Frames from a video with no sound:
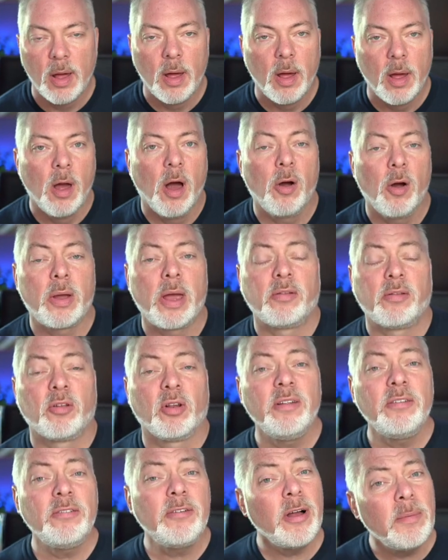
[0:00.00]
Okay, so
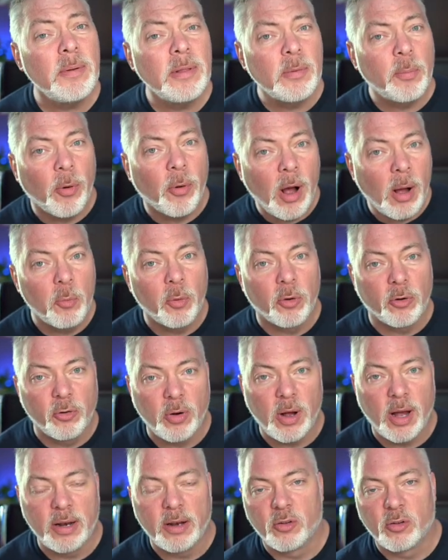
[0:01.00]
let's talk about the problem we're
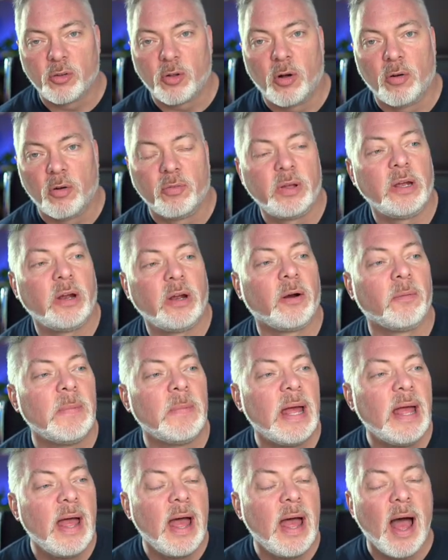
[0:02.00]
trying to solve here.
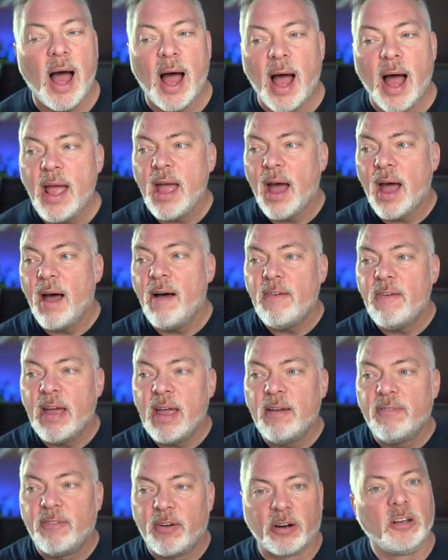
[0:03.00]
I have
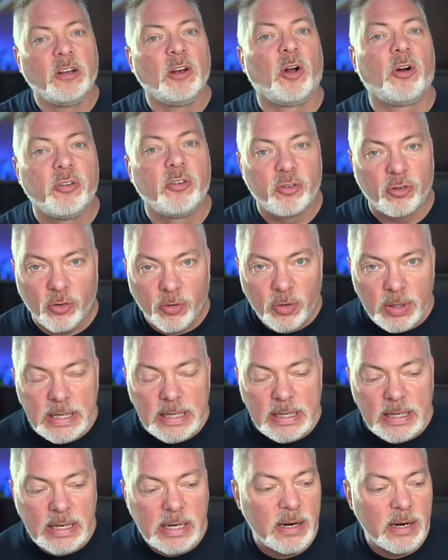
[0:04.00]
a fairly large
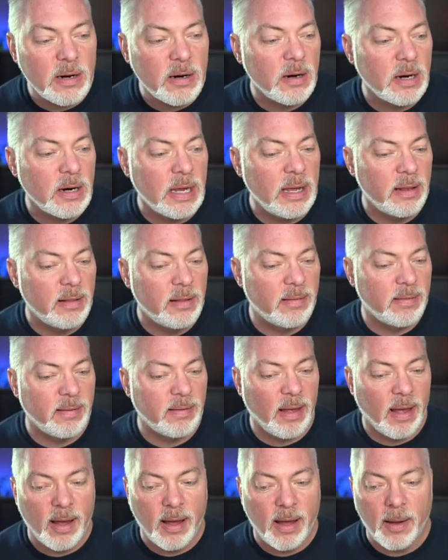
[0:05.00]
screen here. It's
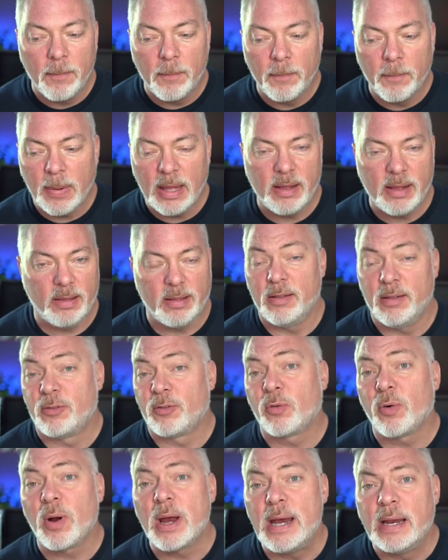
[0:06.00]

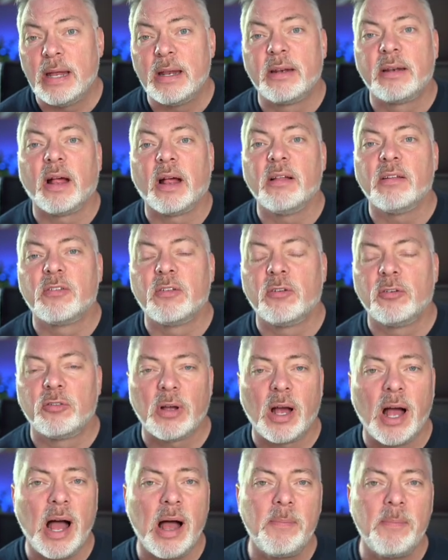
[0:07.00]
great. It does the
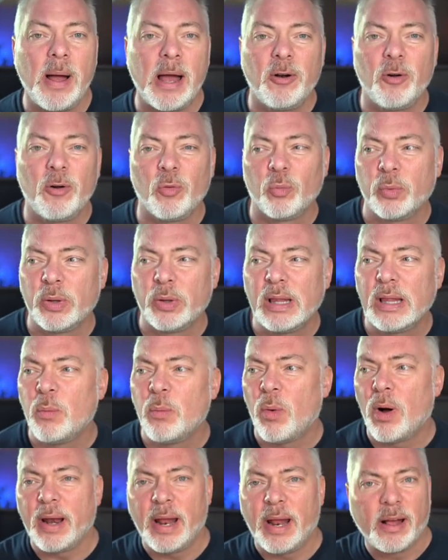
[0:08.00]
job. I don't really
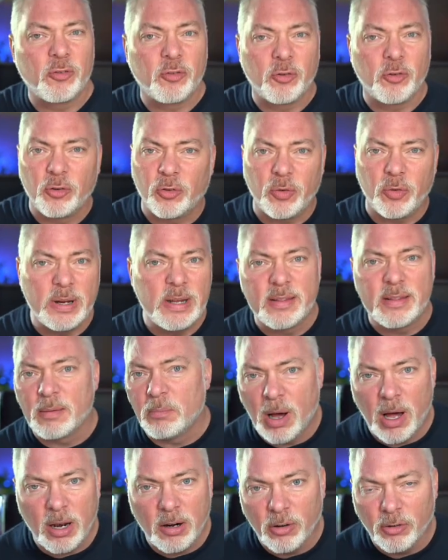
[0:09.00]
want extra screens and
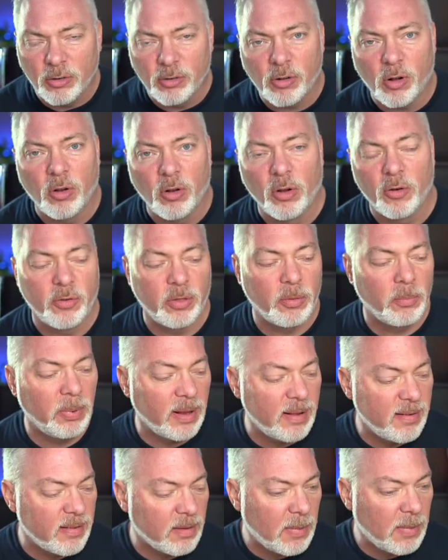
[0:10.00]
monitors all over the
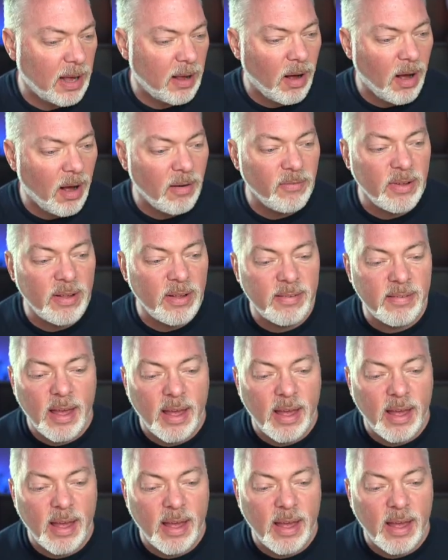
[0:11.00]
place in my office.